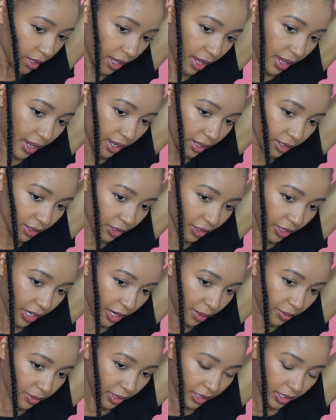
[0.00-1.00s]
and
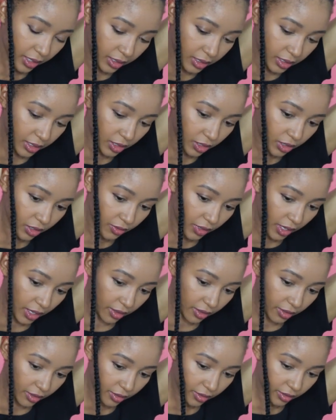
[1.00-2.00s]
grab another section of
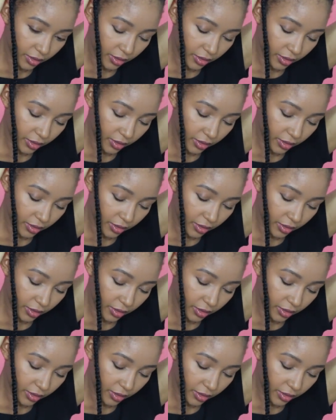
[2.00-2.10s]
hair